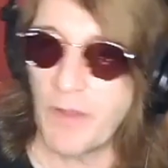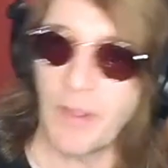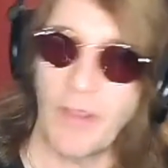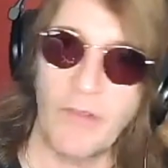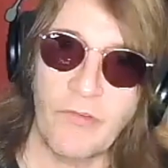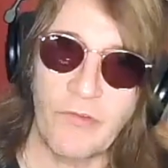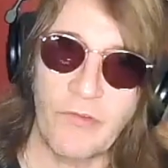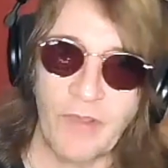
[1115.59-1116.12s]

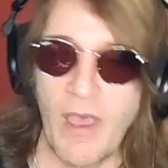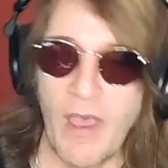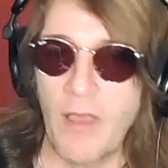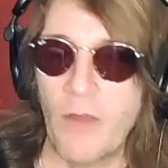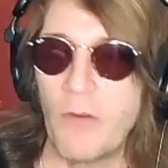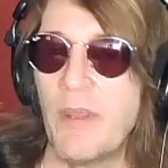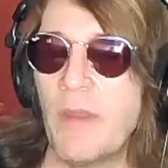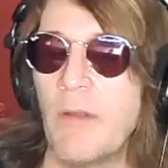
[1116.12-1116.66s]
because
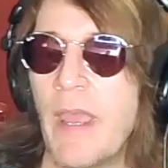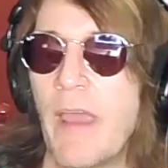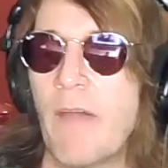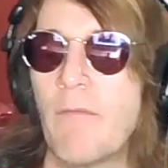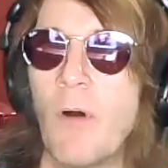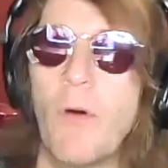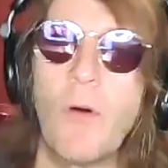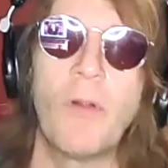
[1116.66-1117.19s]
Chicago didn't
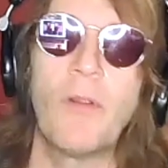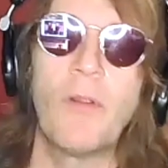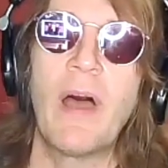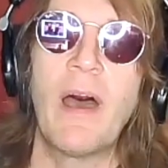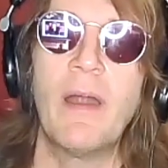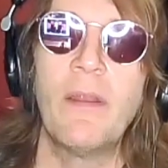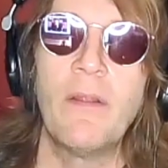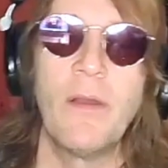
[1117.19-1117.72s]
have a whole lot